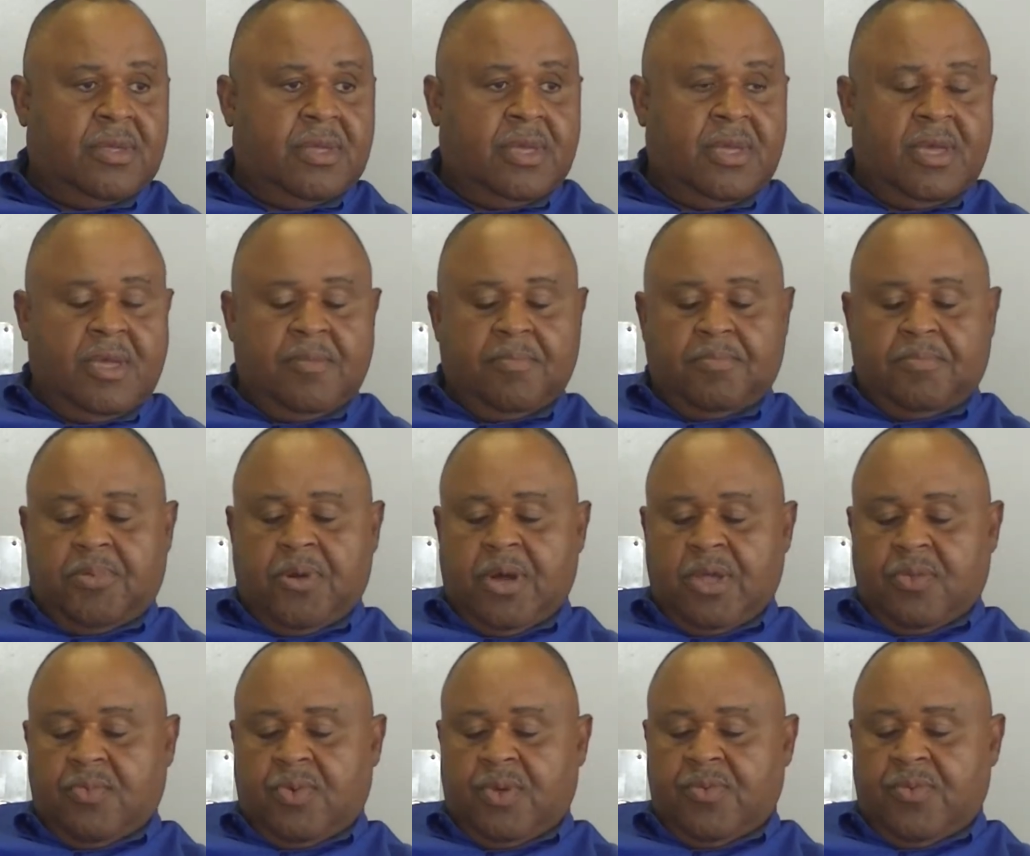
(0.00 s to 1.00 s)
And
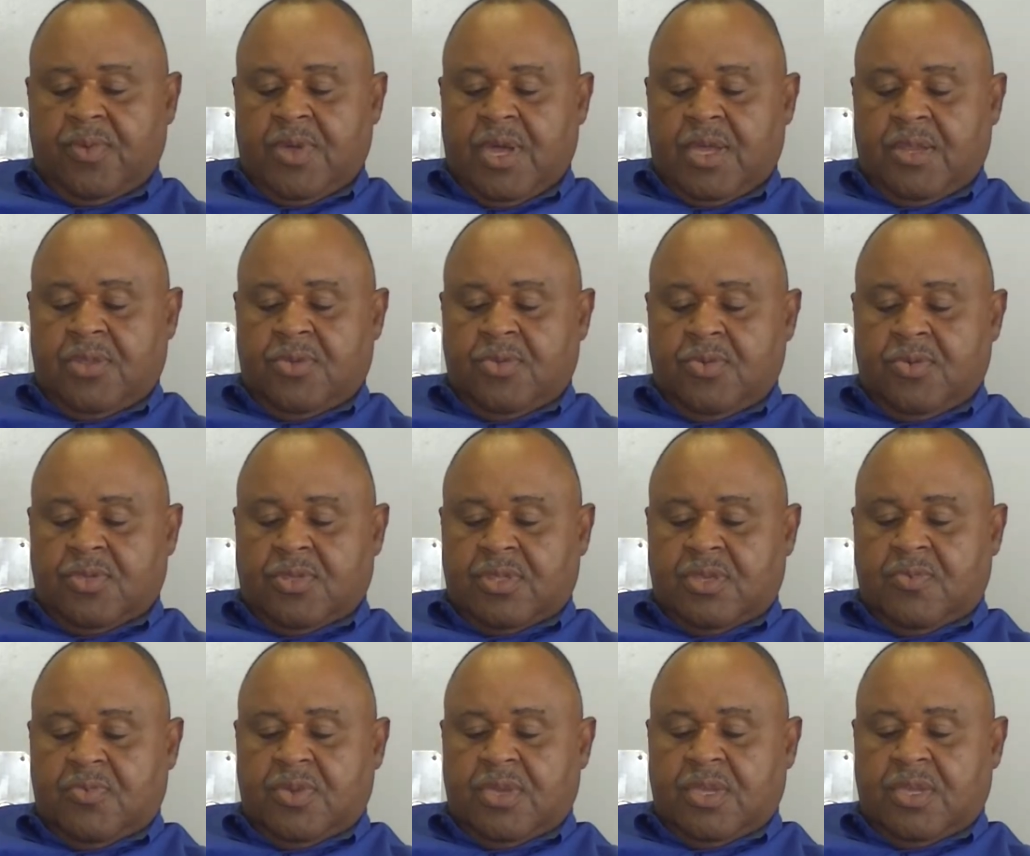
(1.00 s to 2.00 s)
part of what we've got to do is
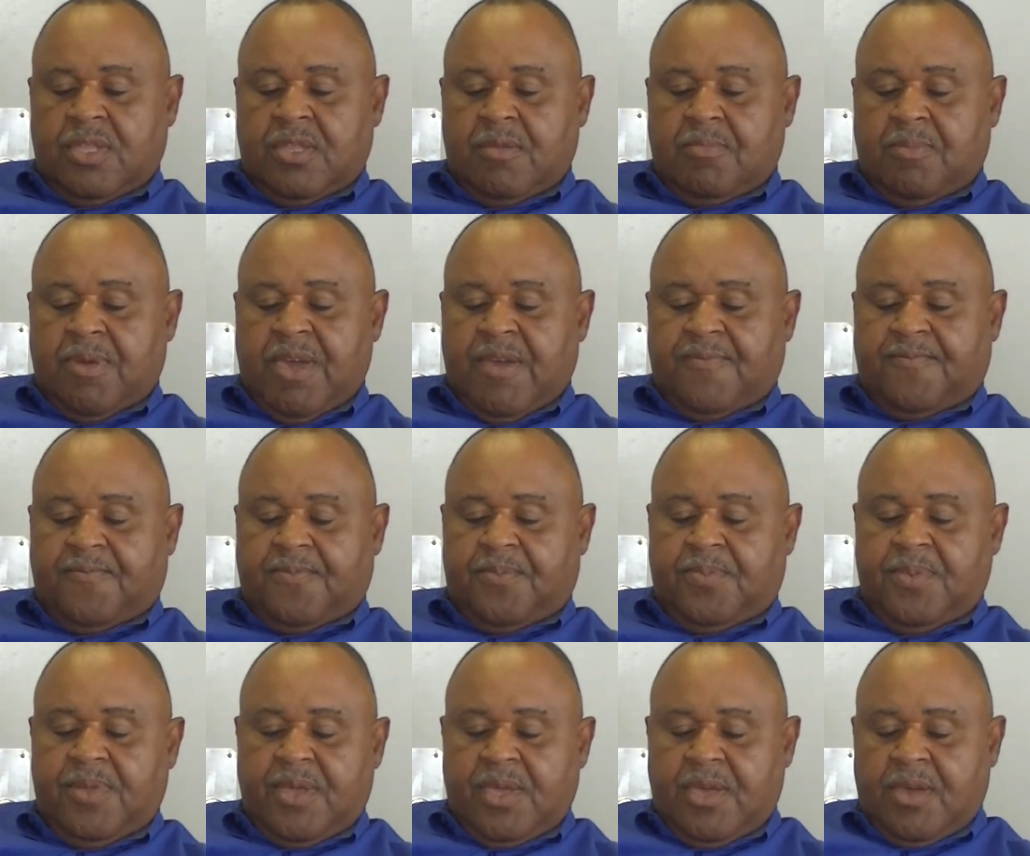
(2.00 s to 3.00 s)
see if we can get him back
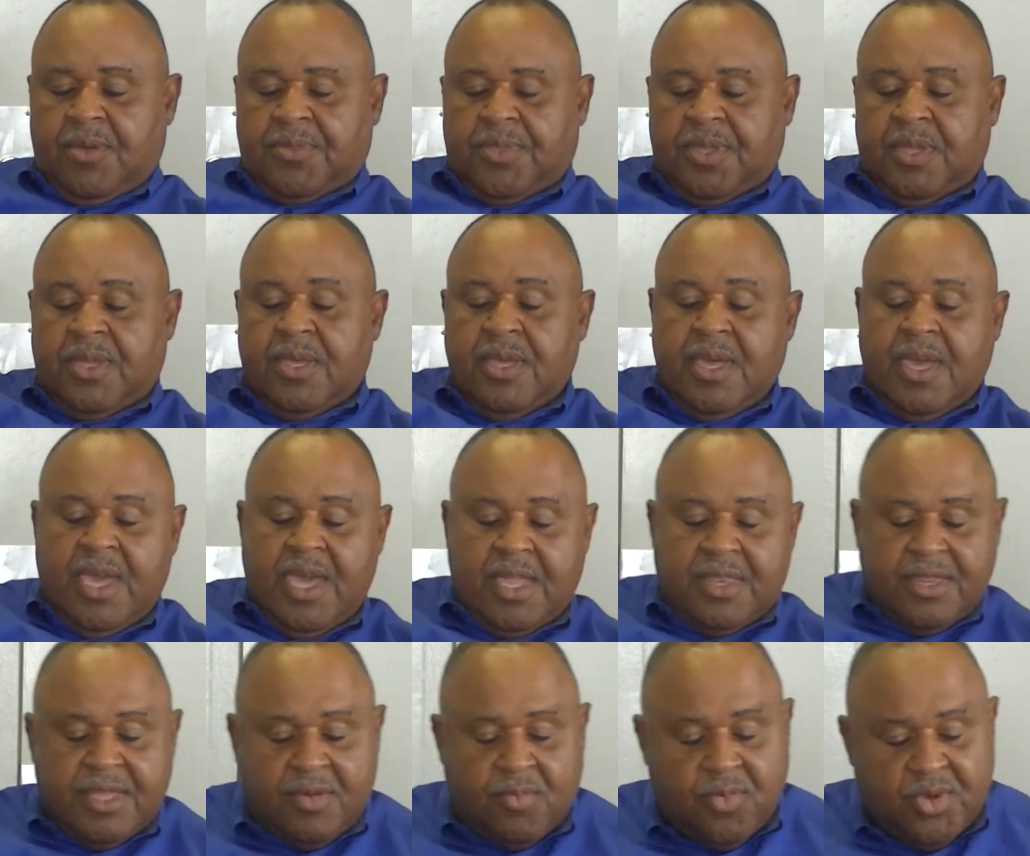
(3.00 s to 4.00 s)
healthy.
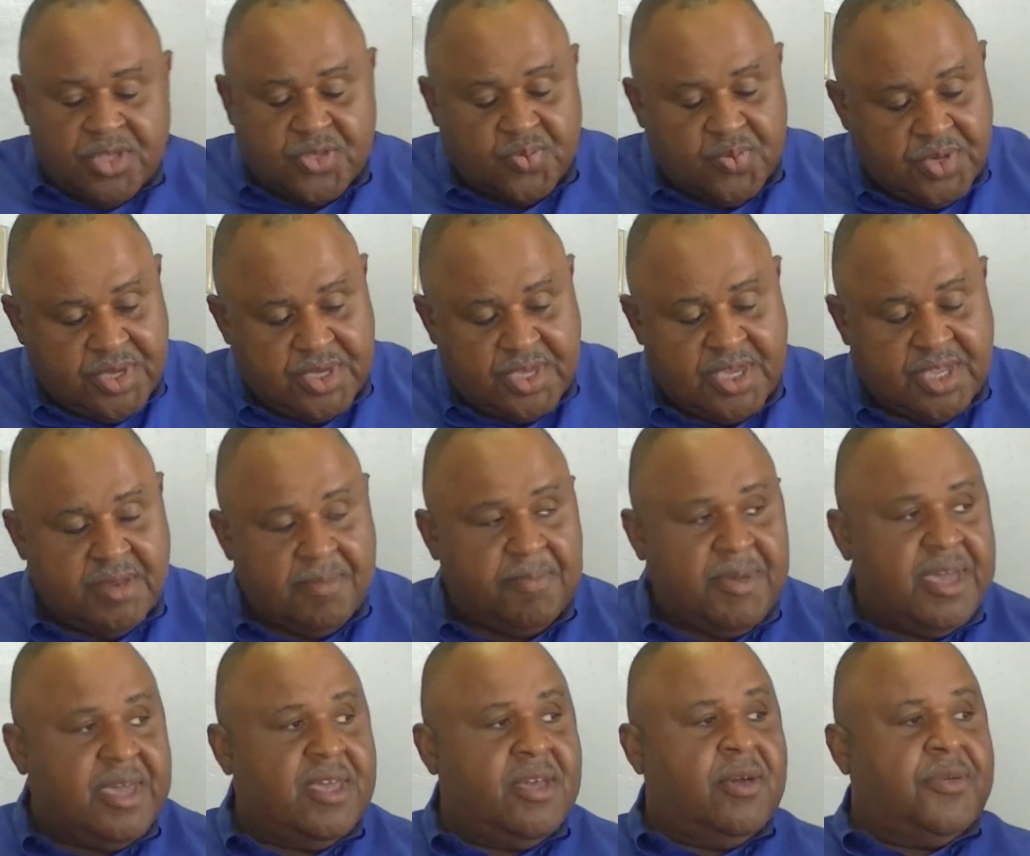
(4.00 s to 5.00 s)
And then once we get him
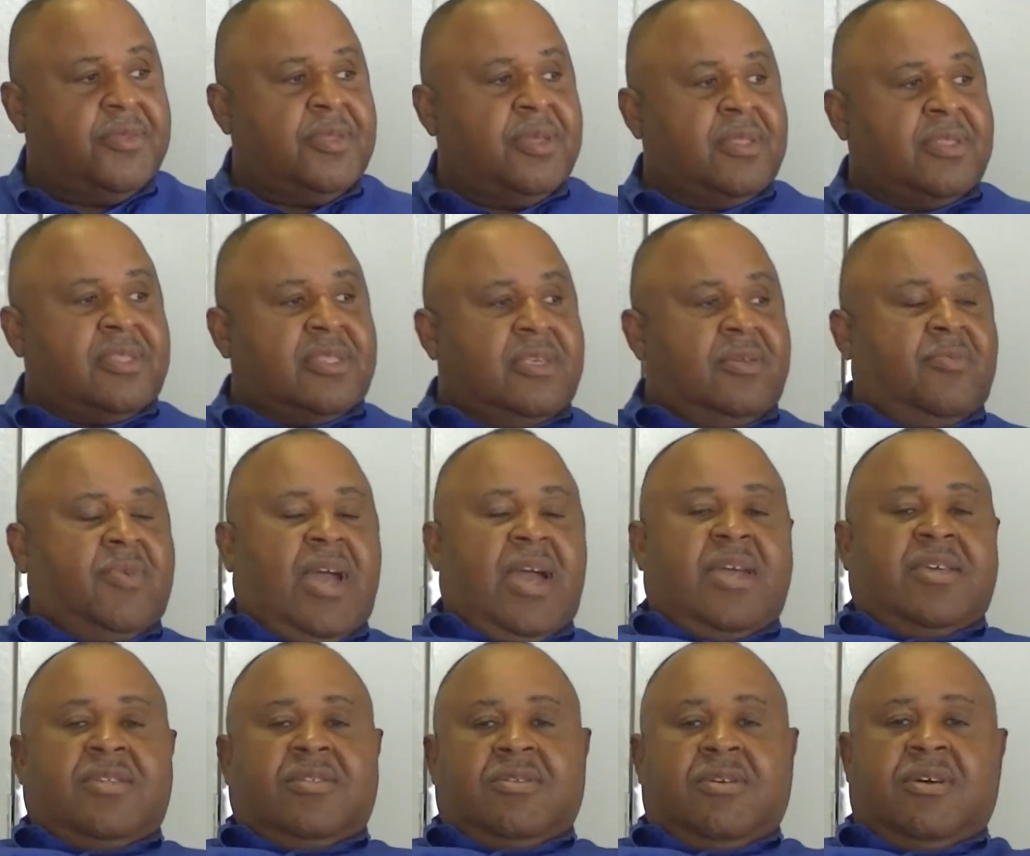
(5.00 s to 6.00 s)
back healthy, see how
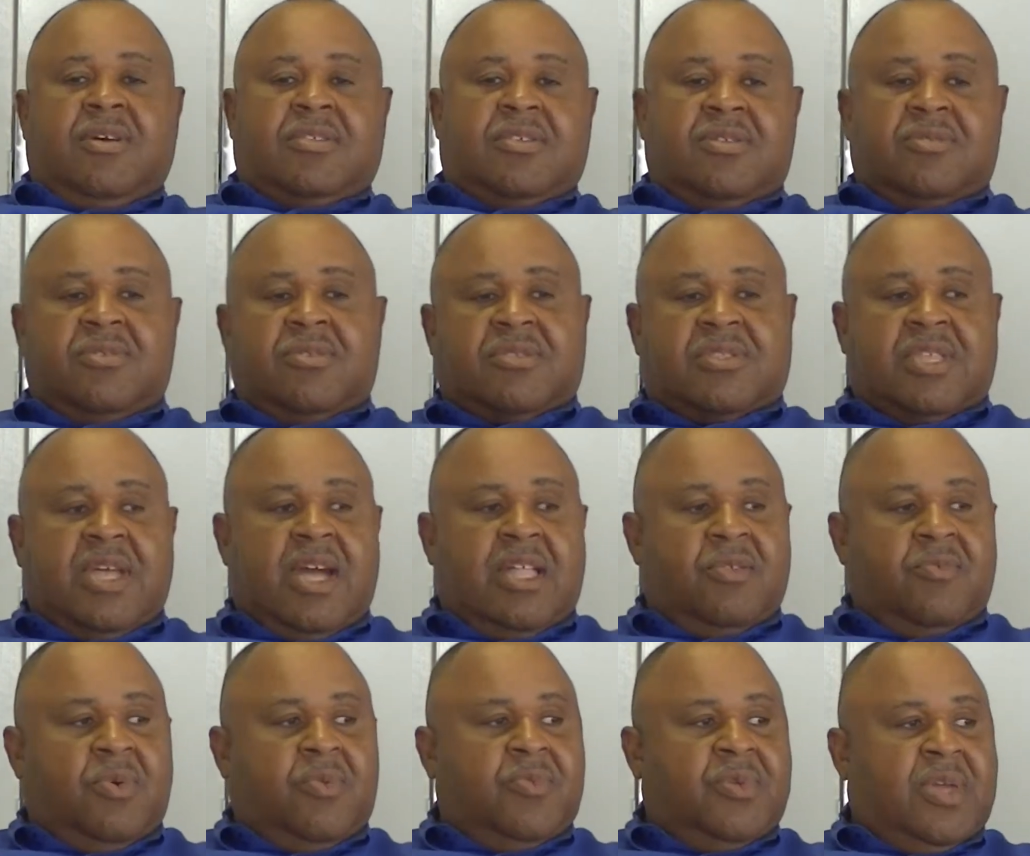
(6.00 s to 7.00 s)
he does in this style
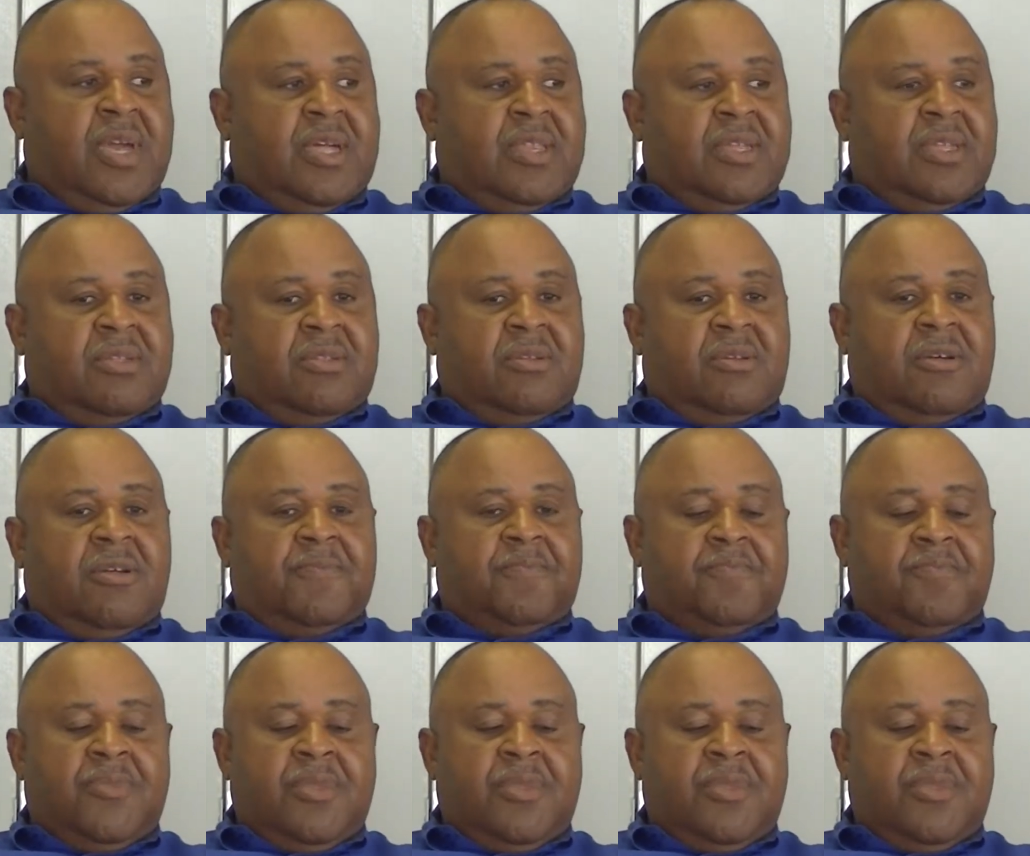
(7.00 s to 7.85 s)
of what we got to get done.